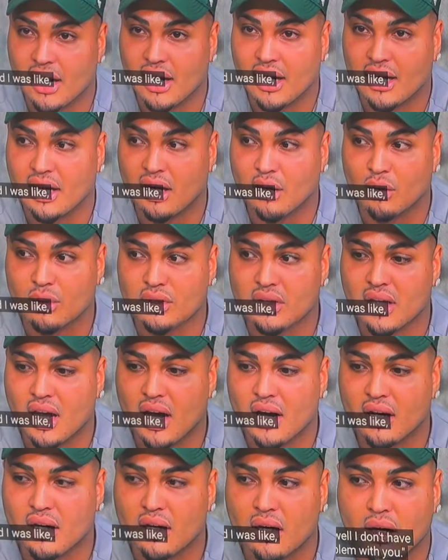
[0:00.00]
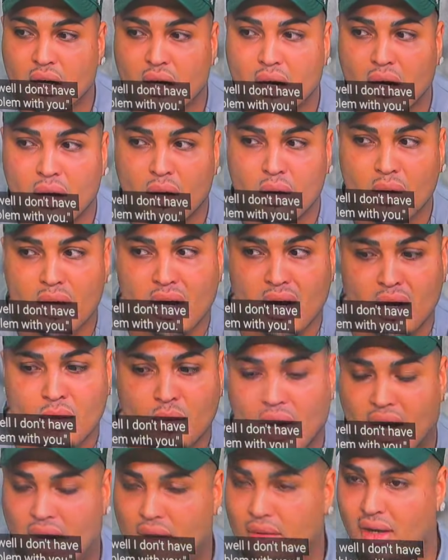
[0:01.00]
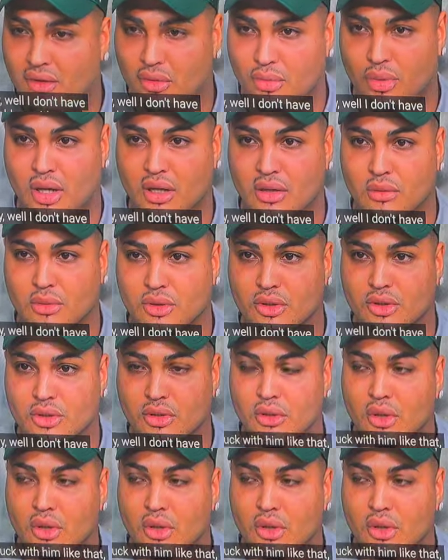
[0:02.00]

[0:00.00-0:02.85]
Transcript: and I was like, okay, well, I don't have a problem with